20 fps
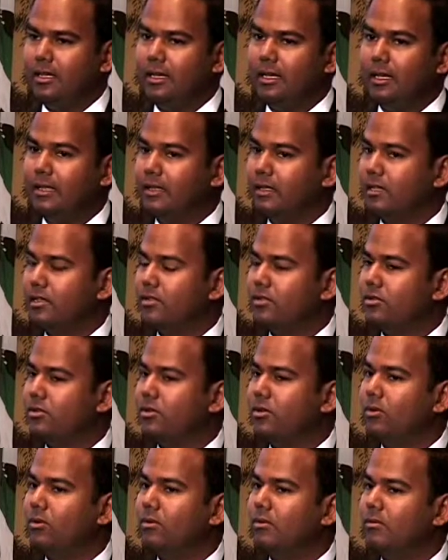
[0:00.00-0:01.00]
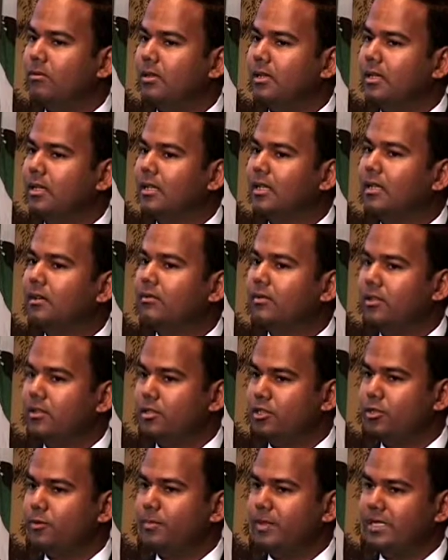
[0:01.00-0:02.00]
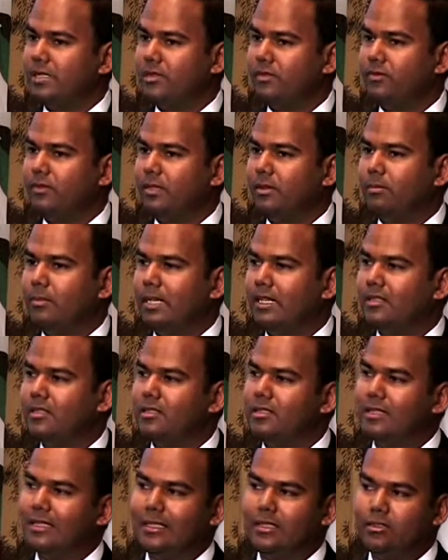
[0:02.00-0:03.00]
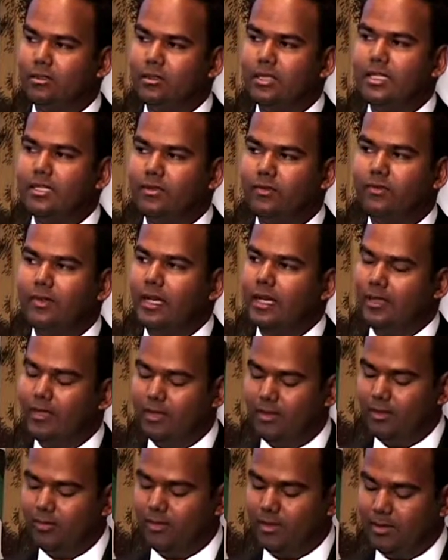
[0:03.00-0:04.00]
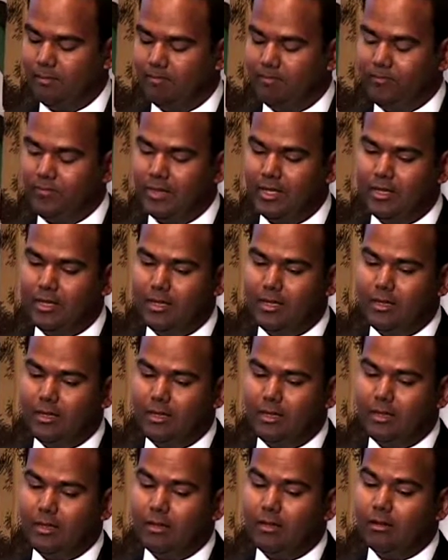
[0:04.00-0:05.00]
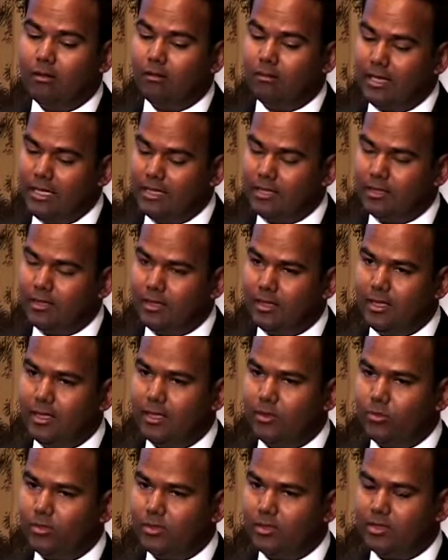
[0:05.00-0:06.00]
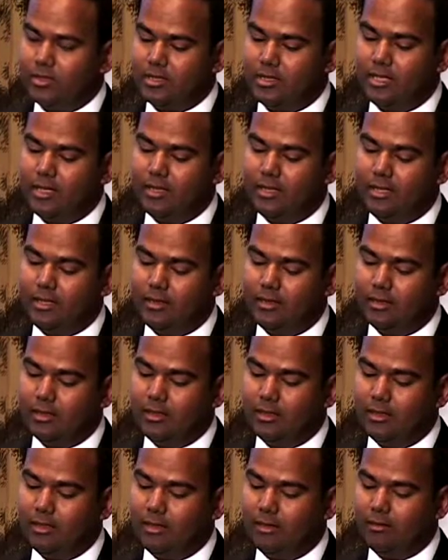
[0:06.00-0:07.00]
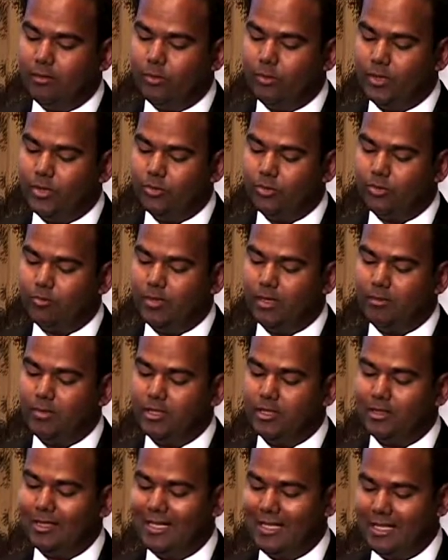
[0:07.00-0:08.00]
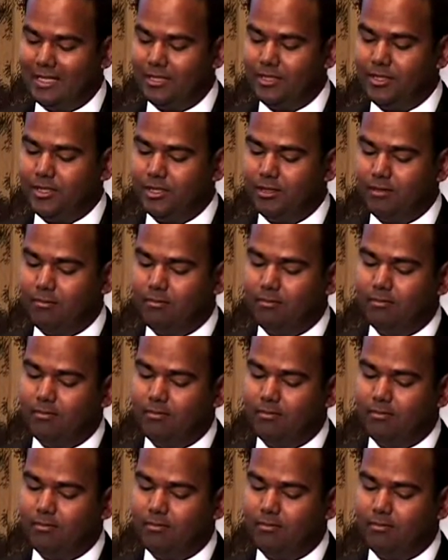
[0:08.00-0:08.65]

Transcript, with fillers: and there is no liver specific medicine that treats fatty liver. Recently, there was a study uh, which was published last year